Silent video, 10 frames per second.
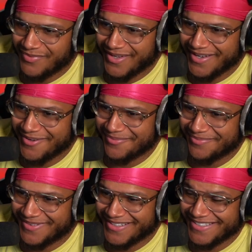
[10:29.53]
Damn.
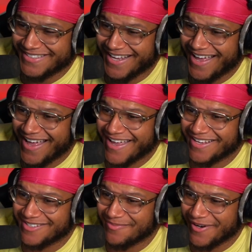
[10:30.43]
Look at his
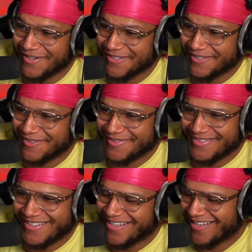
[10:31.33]
eyes, bro.
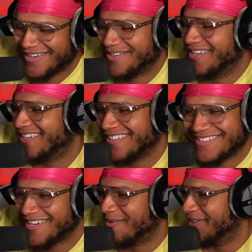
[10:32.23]
Oh, yeah, it's
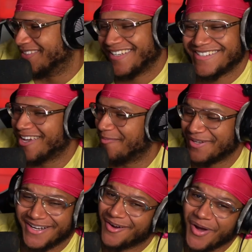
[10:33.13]
coming. It's
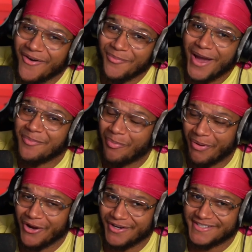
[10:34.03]
coming. Everybody
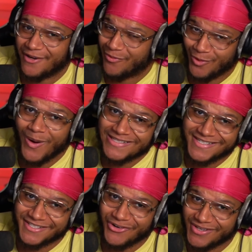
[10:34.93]
prepare yourself when we're watching the
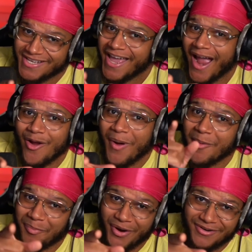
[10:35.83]
series. Everybody
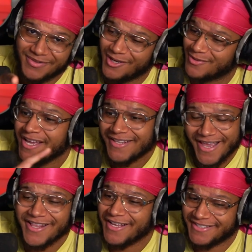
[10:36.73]
prepare themselves.
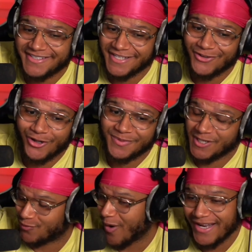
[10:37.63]
They snitching on
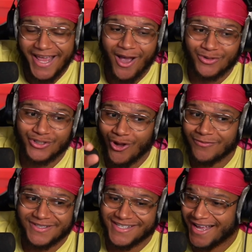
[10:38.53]
themselves right now. Just off
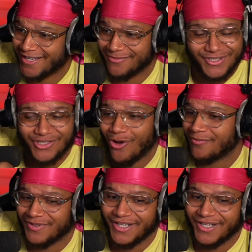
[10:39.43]
this goddamn episode.